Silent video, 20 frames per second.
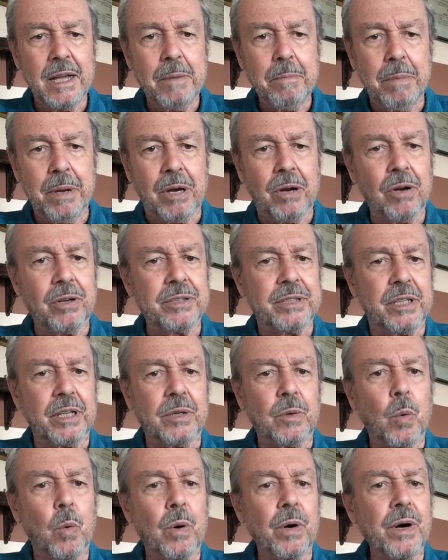because their
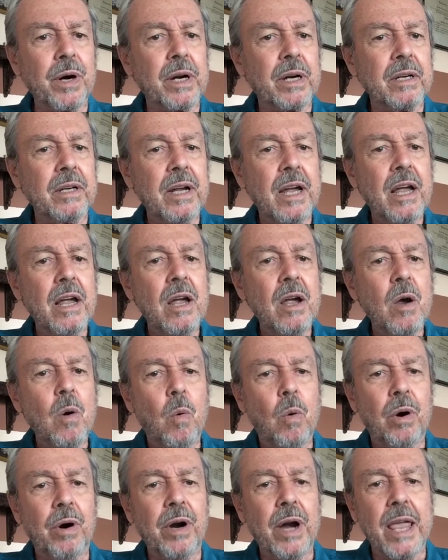work
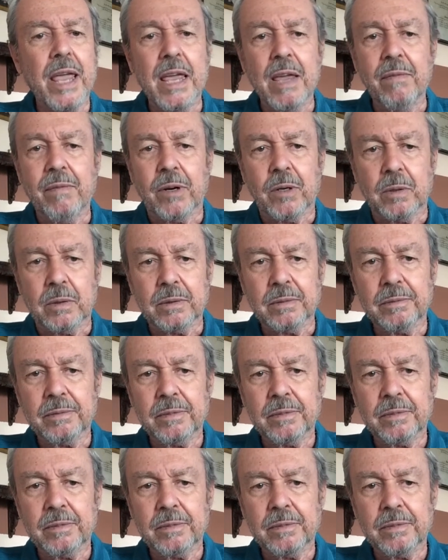were evil."